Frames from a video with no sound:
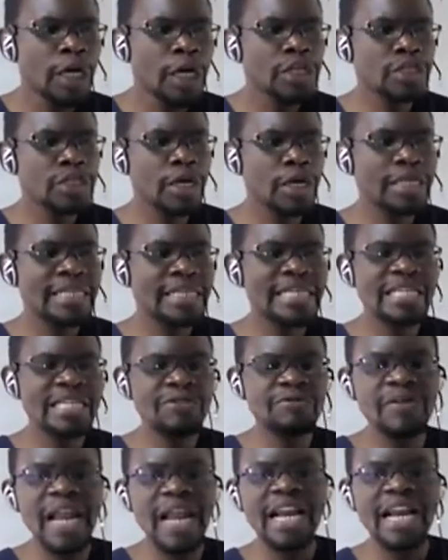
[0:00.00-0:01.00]
So this
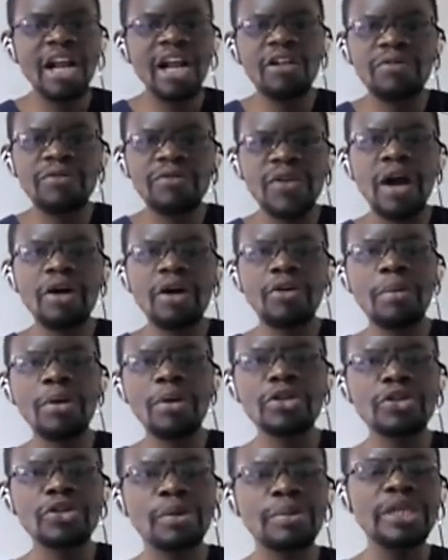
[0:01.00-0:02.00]
Philadelphia
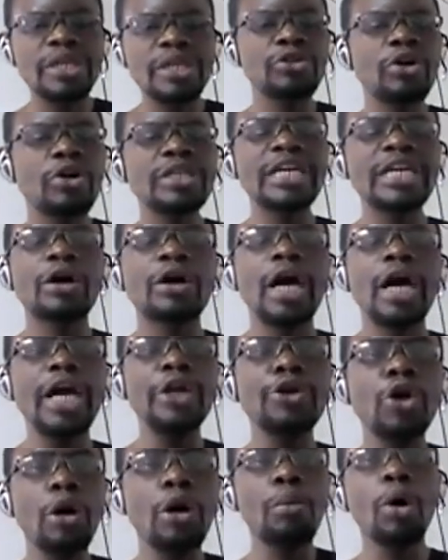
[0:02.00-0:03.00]
chromosome is not a
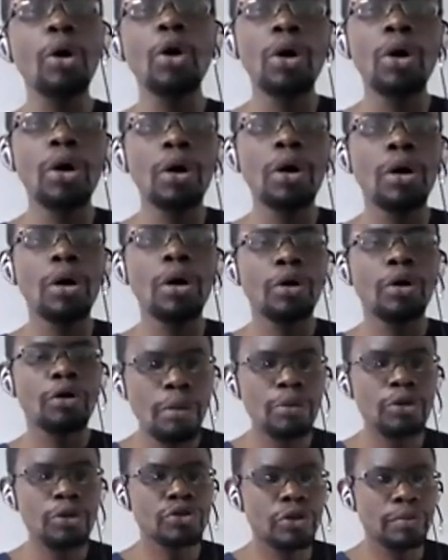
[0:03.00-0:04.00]
normal
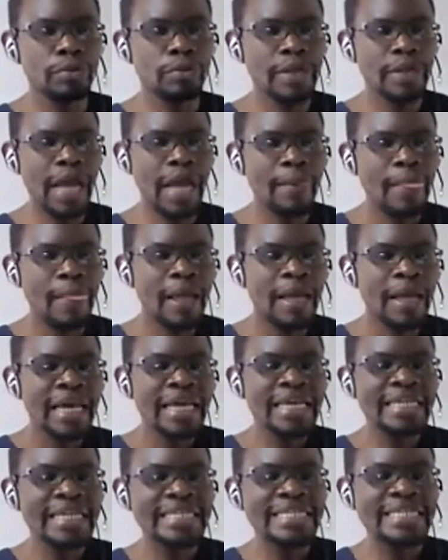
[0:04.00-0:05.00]
chromosome, yeah.
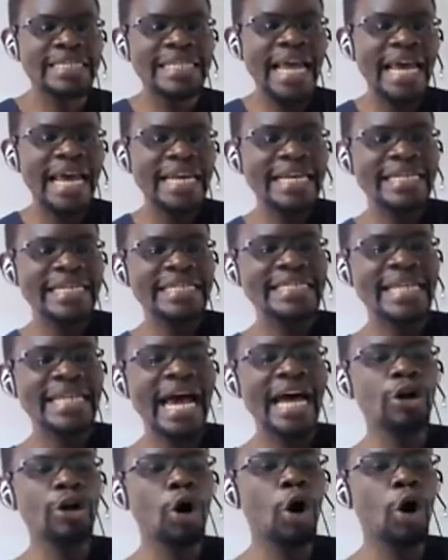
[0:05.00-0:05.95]
Instead, it is an